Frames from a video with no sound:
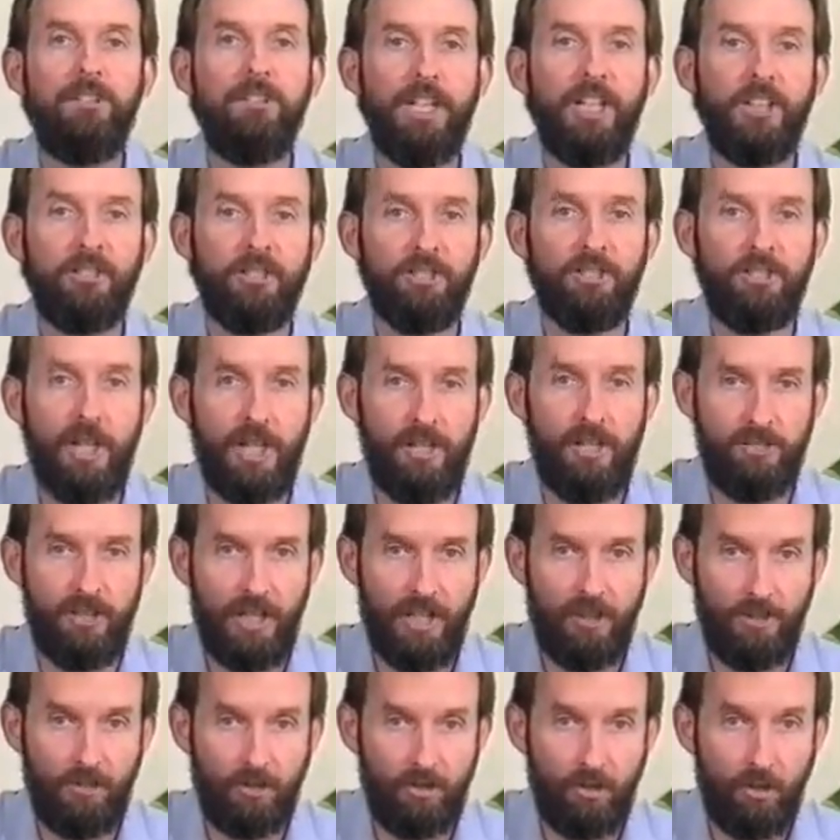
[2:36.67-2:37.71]
This exercise
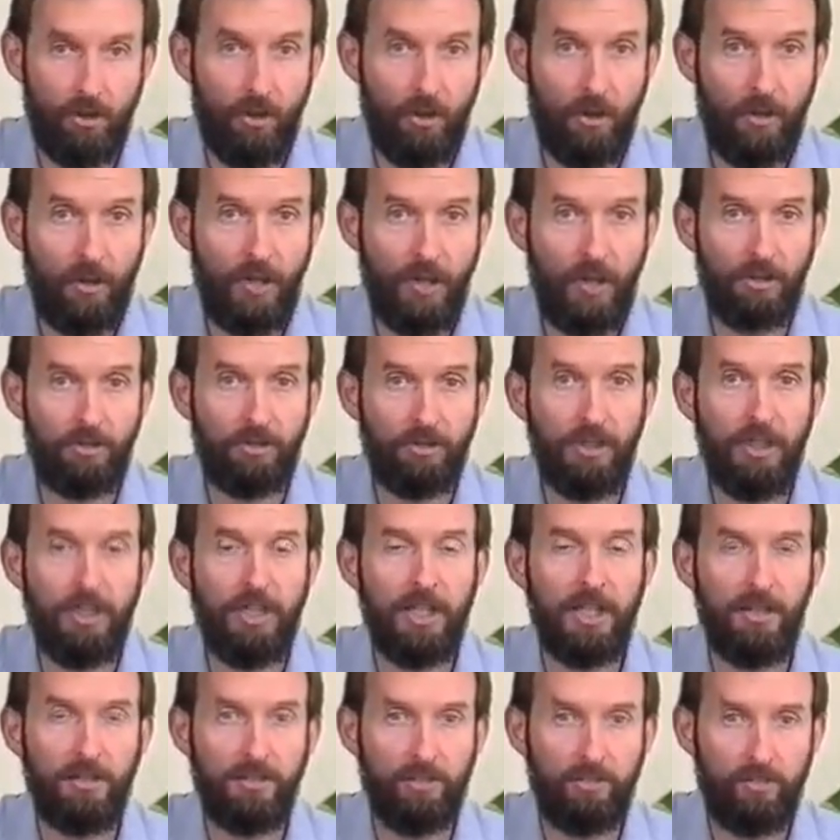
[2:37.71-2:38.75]
does two things.
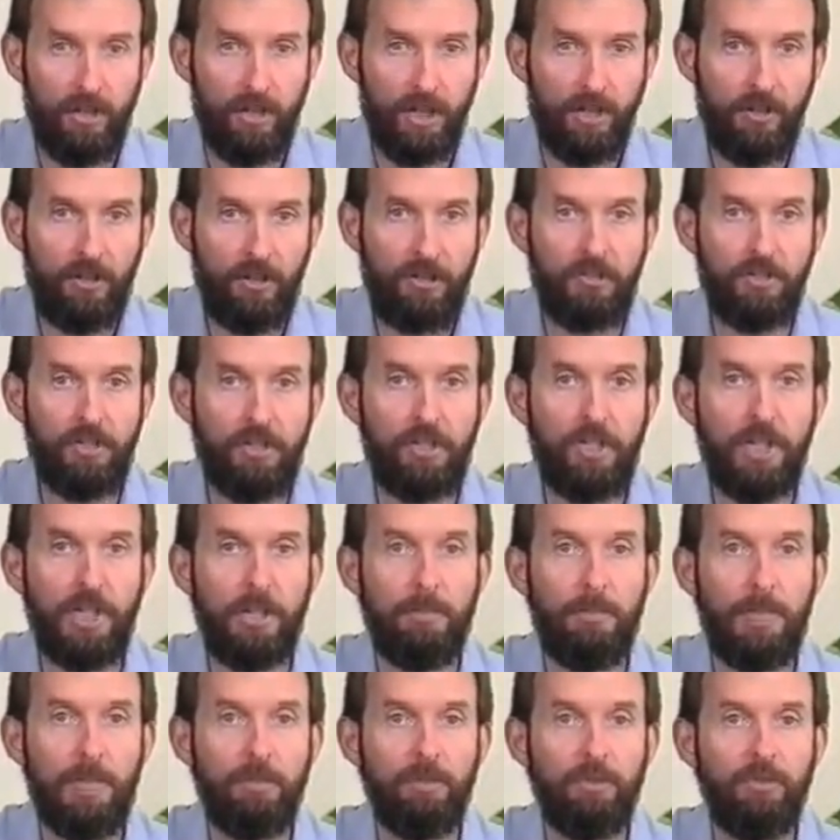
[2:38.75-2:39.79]
It strengthens the
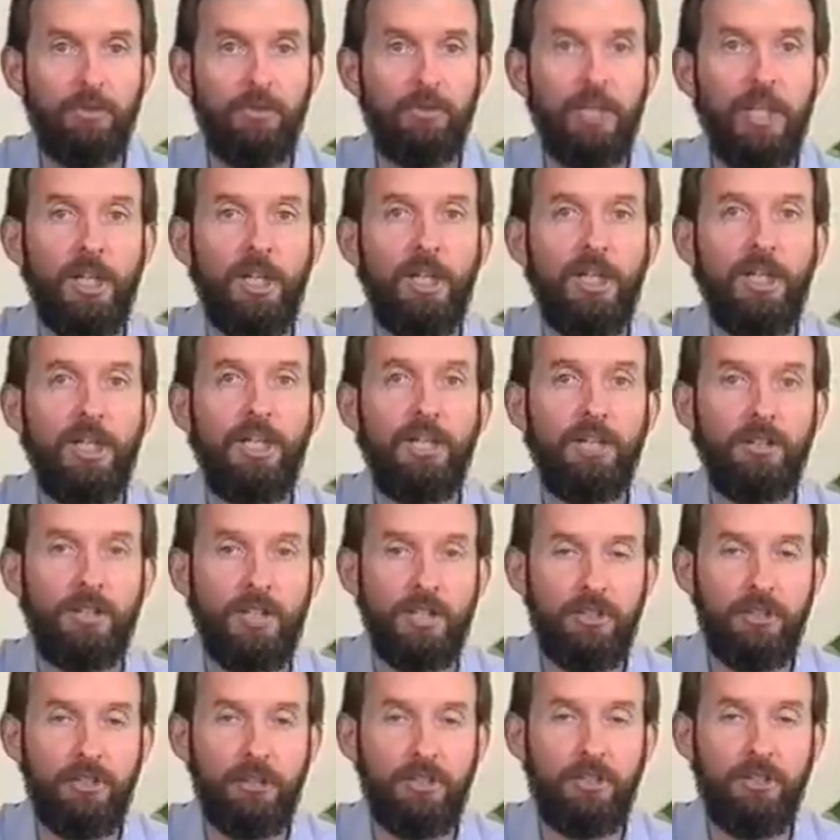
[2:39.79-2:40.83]
cheek muscles,
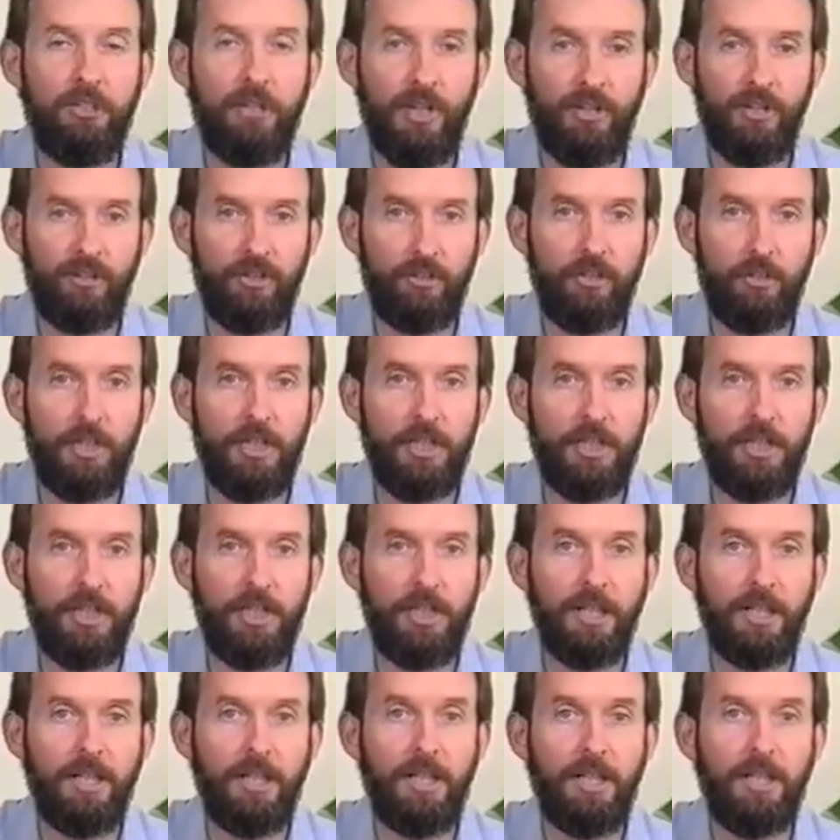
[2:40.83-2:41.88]
increases your
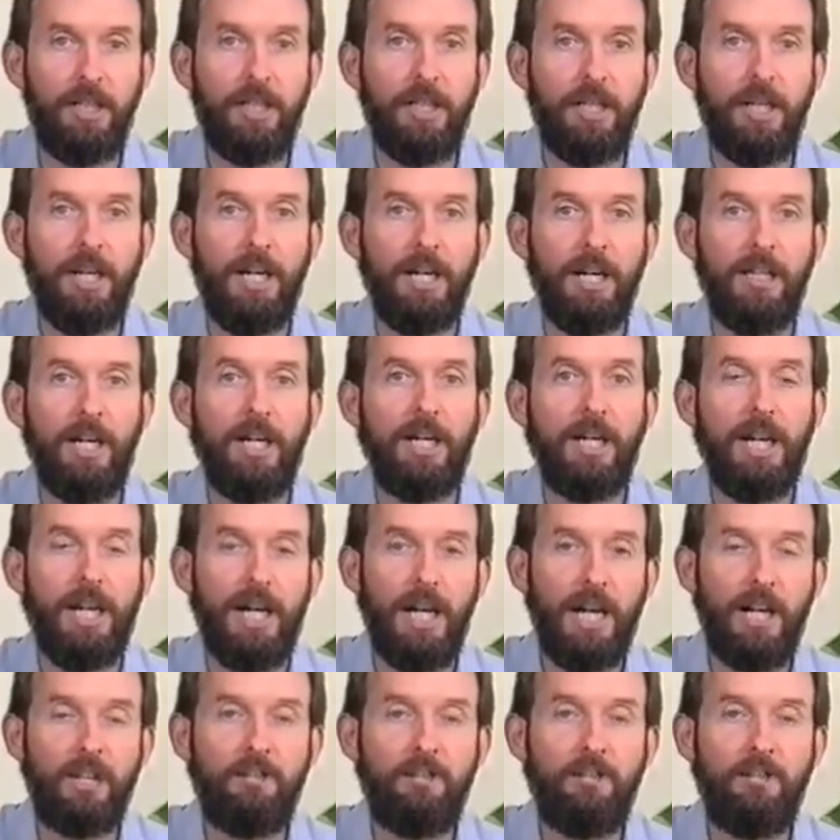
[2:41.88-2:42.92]
flexibility, and
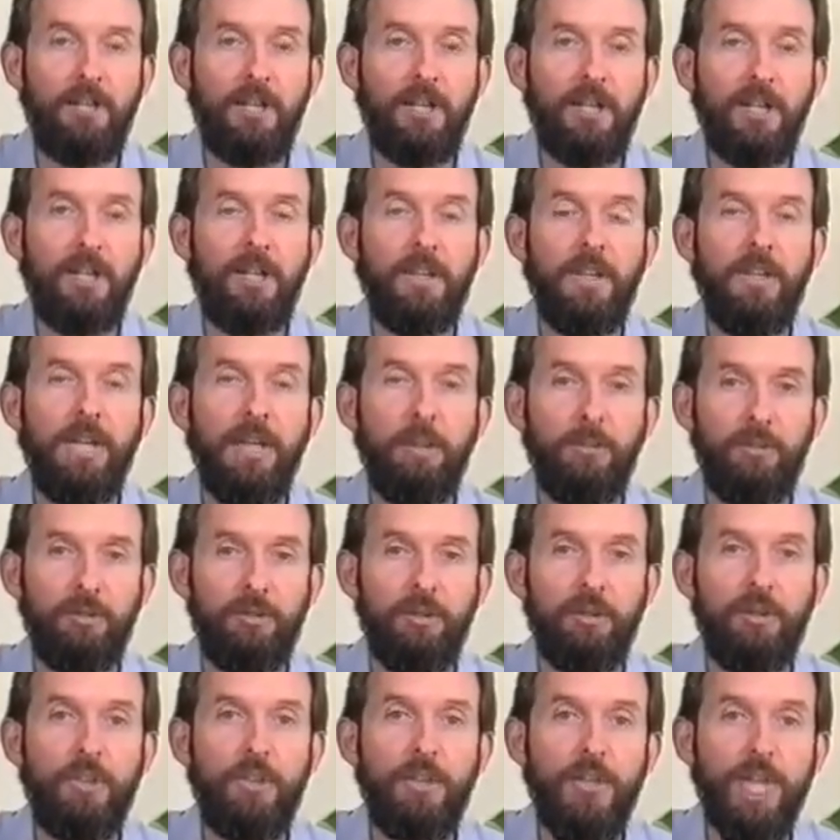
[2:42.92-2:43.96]
allows the lips
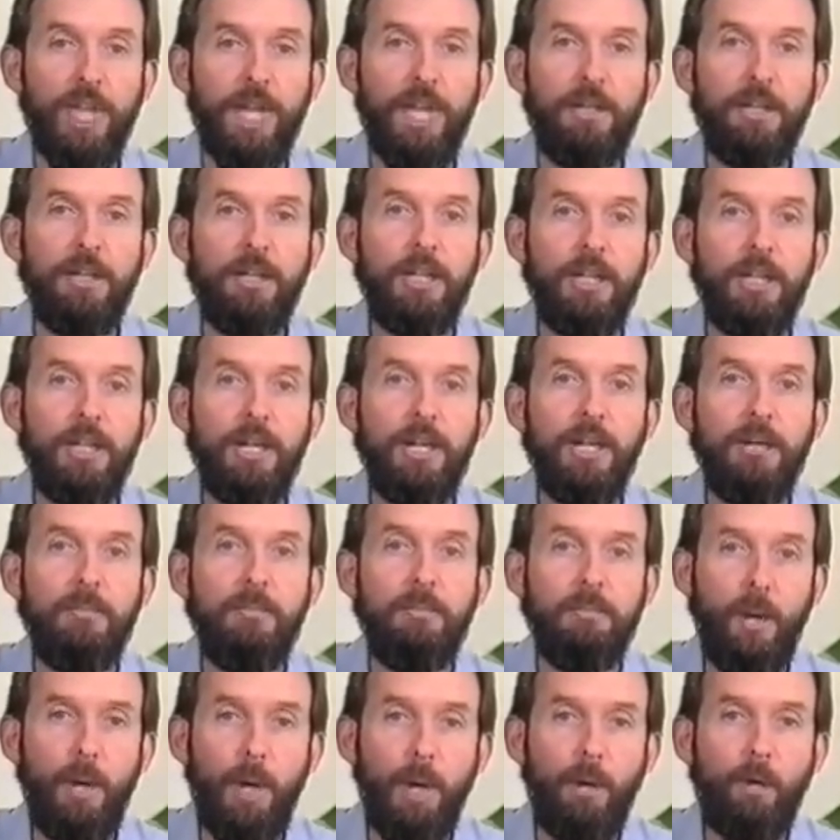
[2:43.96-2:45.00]
to then
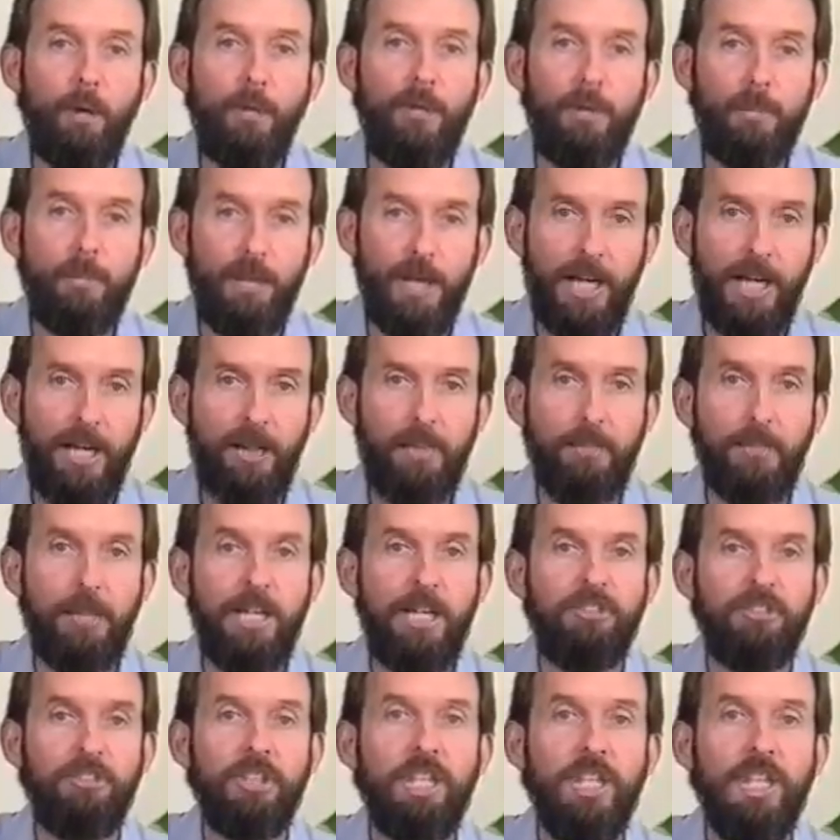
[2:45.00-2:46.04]
mould the
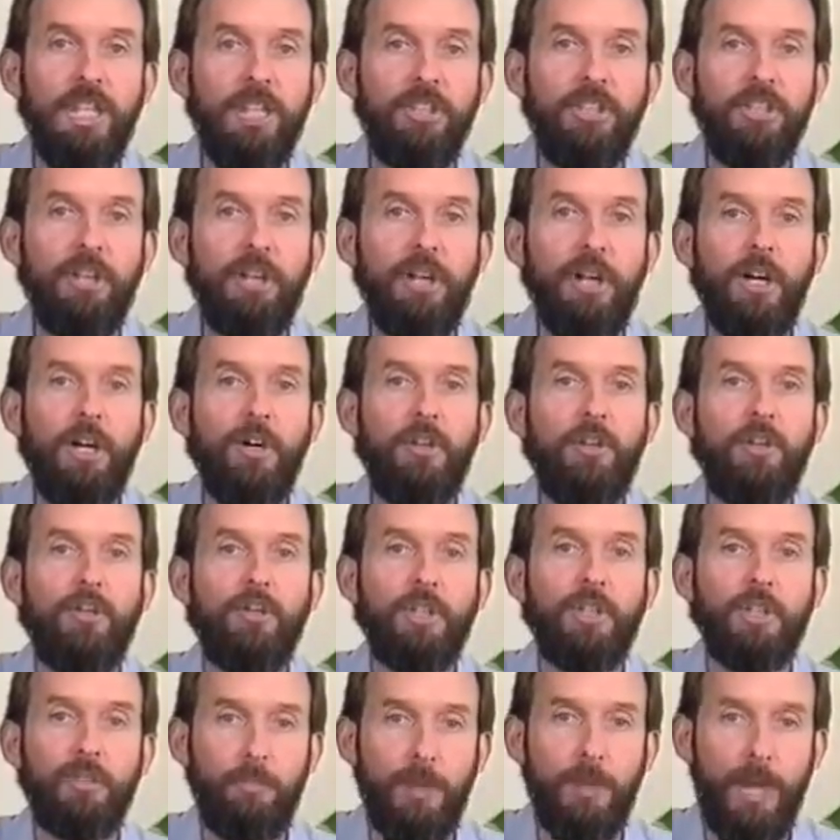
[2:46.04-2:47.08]
mouthpiece even though
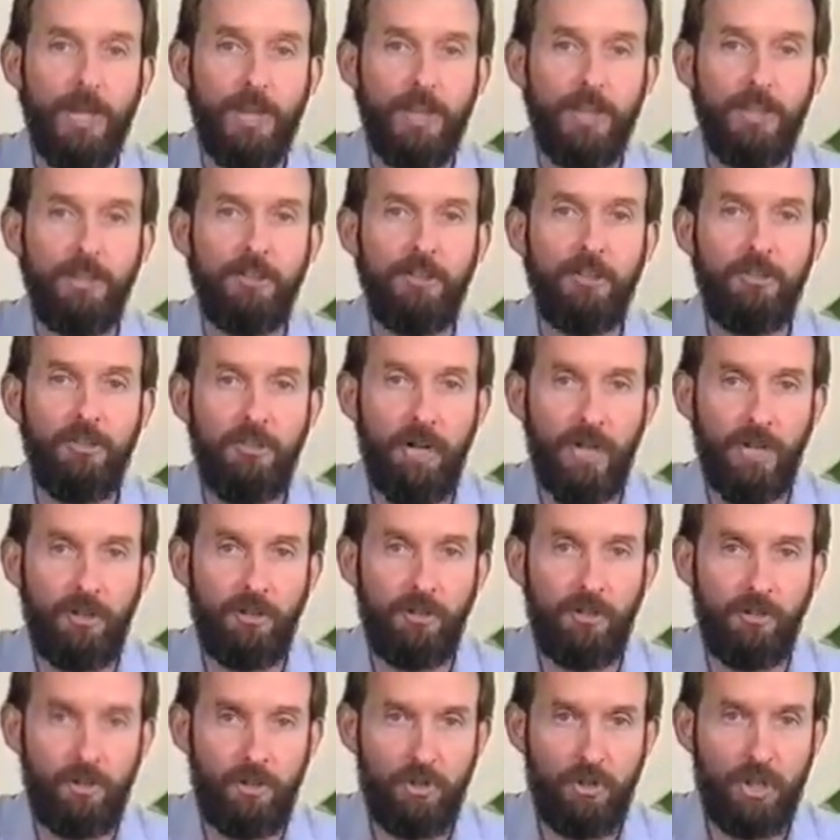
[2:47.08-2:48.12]
you're expanding and
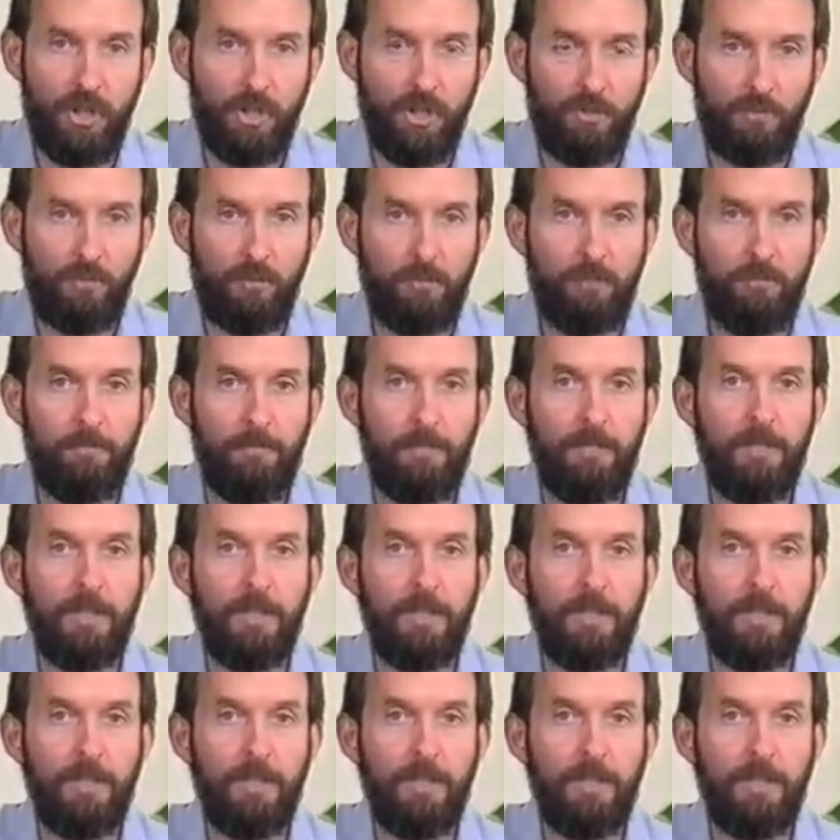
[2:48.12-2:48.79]
contracting your cheeks.